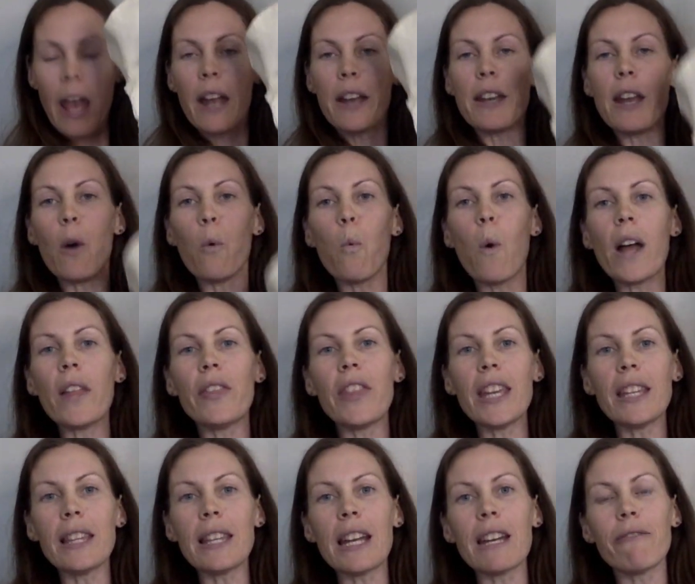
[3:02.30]
Now, one
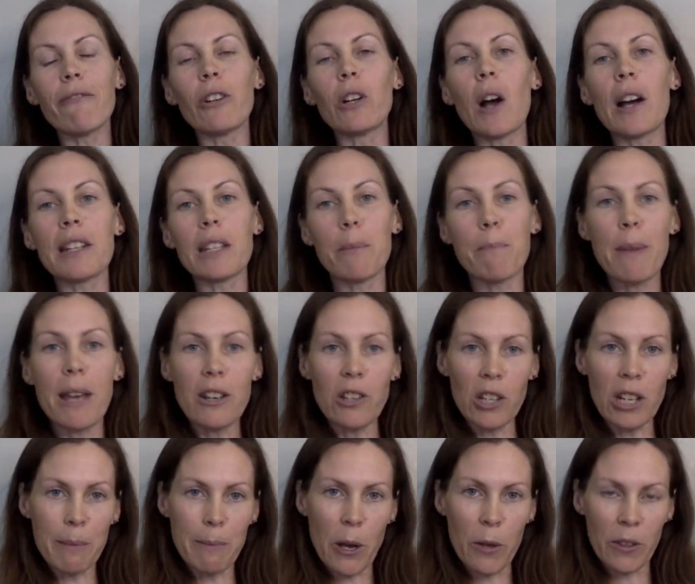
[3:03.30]
thing that I forgot to
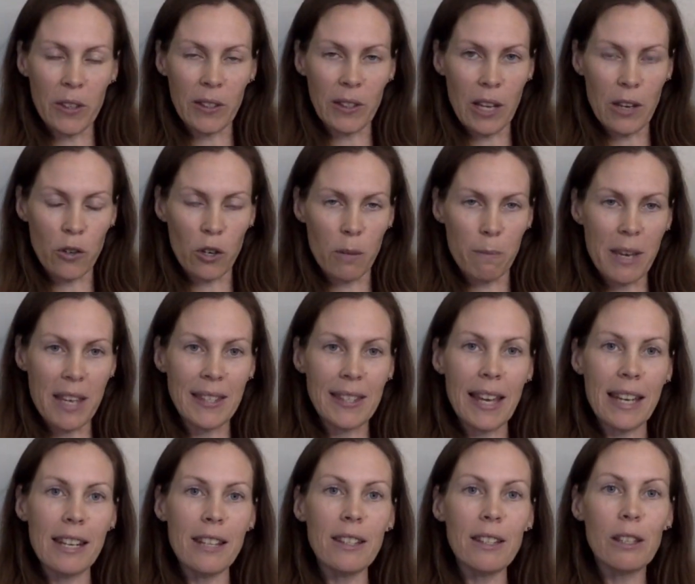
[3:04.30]
mention about the sacrum is
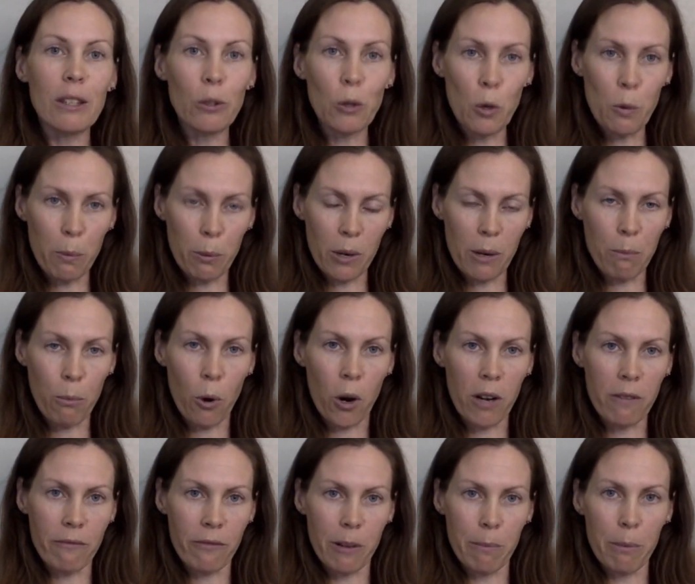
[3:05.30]
that it's super
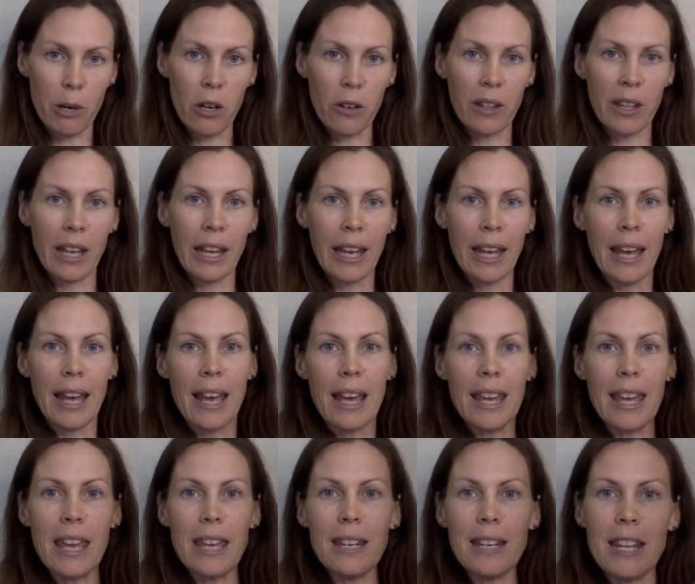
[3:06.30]
important for birth.
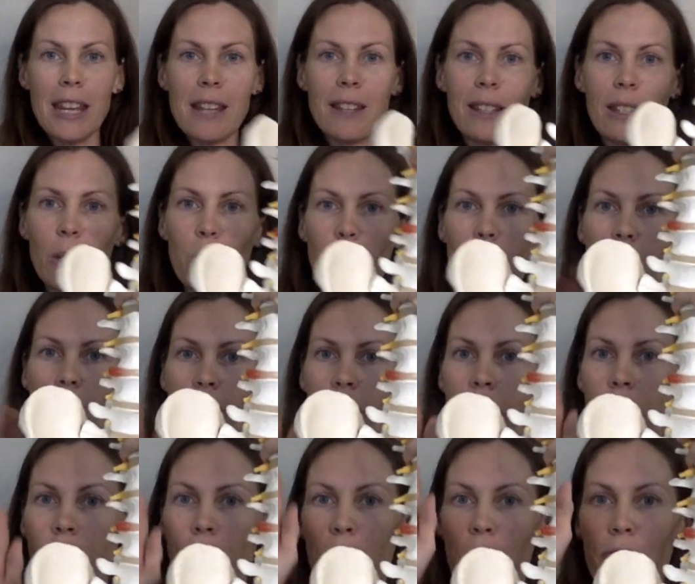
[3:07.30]
It needs to rock
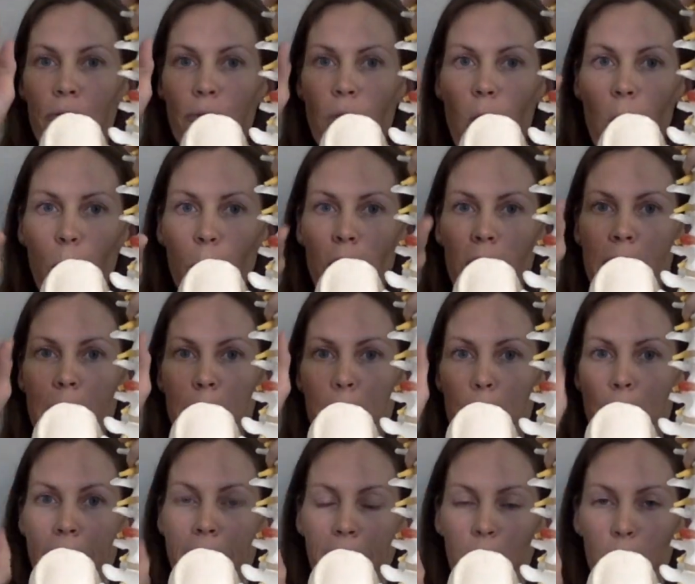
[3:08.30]
forward and
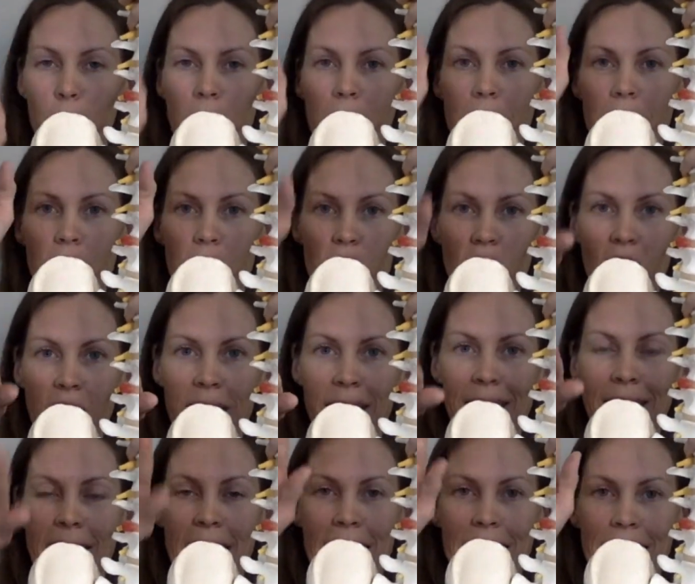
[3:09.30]
backward,
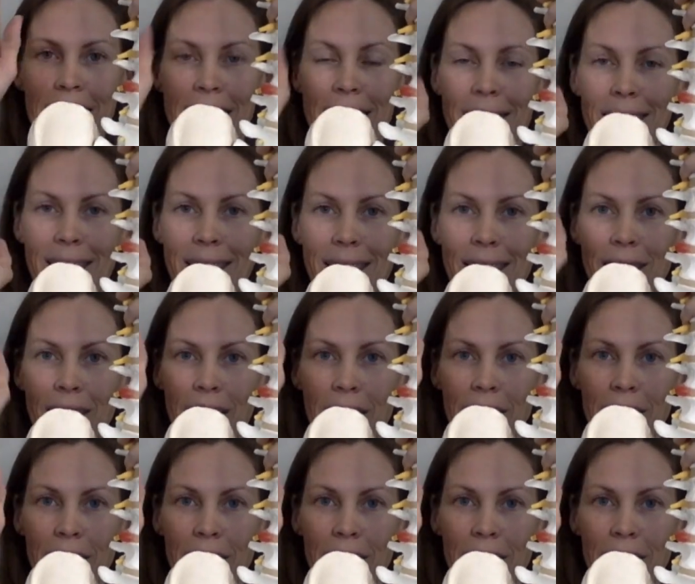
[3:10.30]
just like this.